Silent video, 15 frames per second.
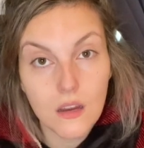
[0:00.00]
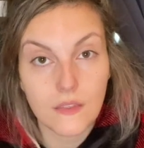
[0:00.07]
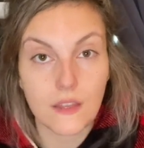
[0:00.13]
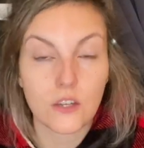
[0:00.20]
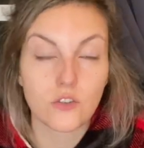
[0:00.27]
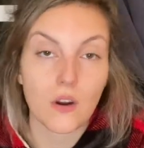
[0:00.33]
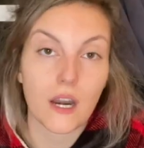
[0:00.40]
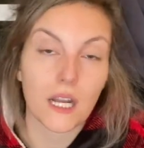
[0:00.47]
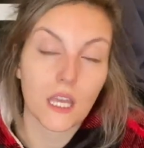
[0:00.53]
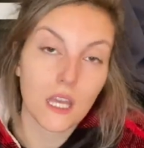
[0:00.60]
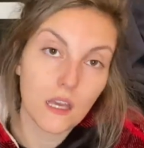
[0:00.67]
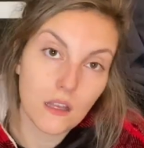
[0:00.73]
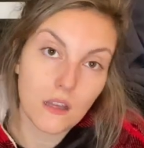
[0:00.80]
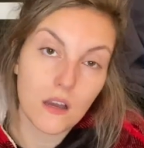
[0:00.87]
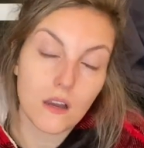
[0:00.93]
and they try to
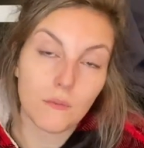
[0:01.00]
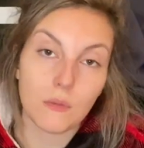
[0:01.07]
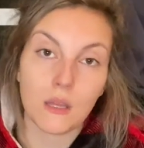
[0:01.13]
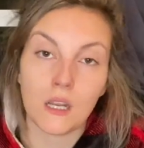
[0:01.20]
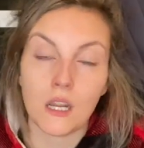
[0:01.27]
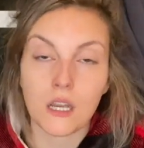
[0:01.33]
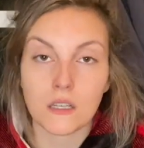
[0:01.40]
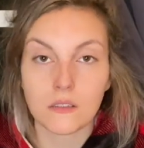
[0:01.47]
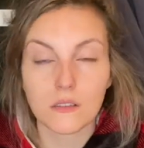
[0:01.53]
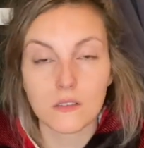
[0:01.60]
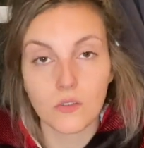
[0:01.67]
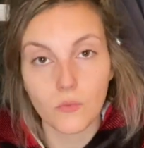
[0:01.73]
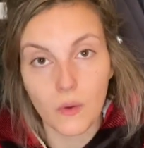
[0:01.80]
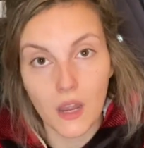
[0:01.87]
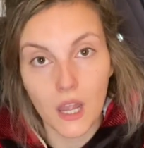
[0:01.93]
kill him, but then he kisses
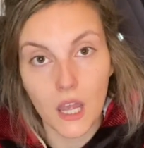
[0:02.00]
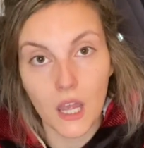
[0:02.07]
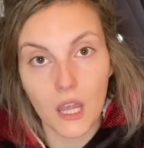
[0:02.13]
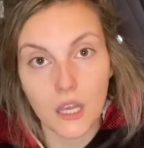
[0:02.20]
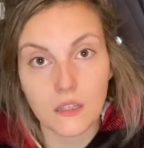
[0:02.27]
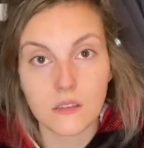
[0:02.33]
the ring,